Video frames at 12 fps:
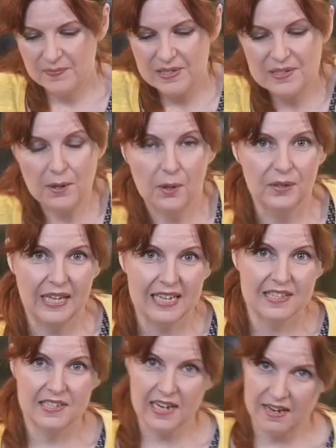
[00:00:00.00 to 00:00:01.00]
So
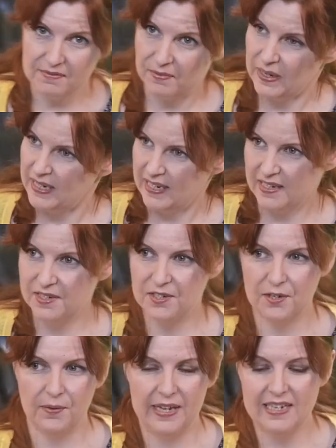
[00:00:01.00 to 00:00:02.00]
let's dive right
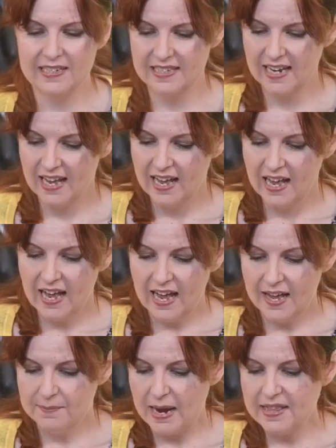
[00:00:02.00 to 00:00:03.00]
into it.
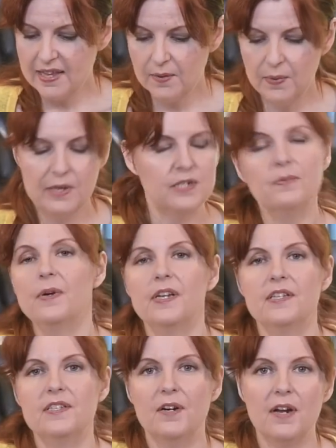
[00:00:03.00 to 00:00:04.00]
I think we just wanted
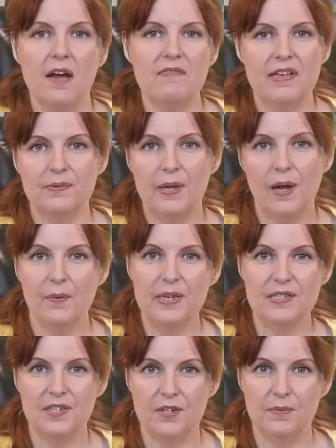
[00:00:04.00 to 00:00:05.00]
to start off, as we
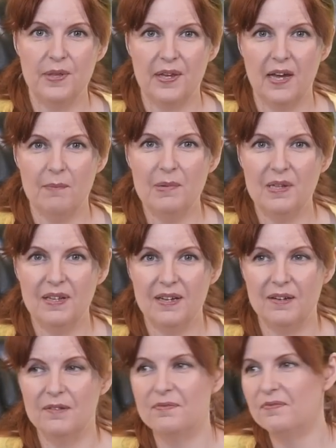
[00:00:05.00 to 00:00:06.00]
always do, with a couple
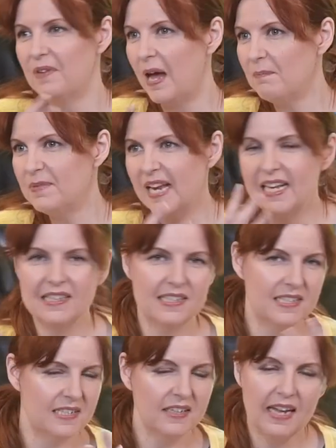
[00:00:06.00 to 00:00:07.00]
of
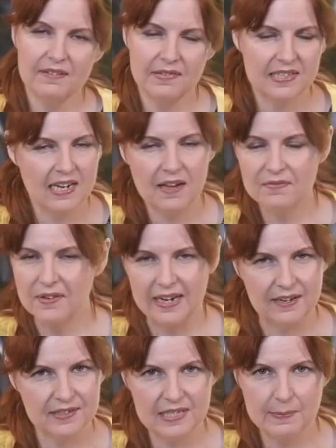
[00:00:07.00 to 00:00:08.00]
updates, life stuff,
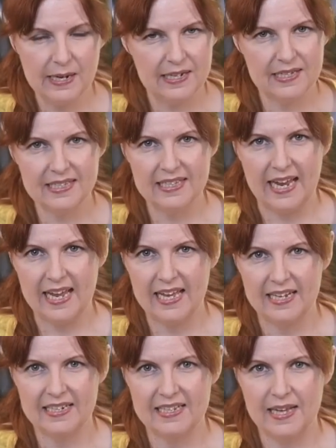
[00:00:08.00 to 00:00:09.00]
announcements,
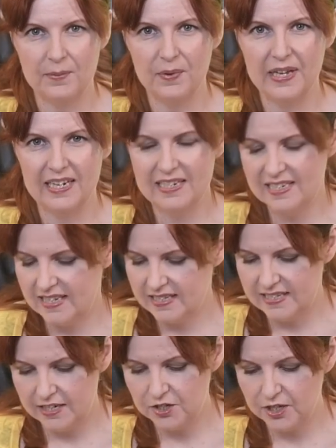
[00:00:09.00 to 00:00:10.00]
and then we'll get into the
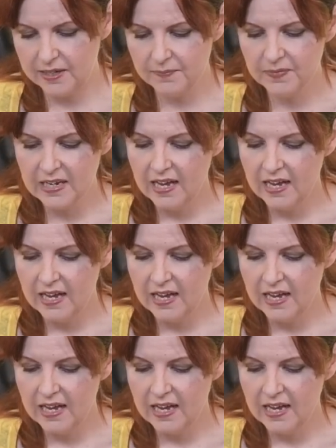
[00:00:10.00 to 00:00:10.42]
stitching.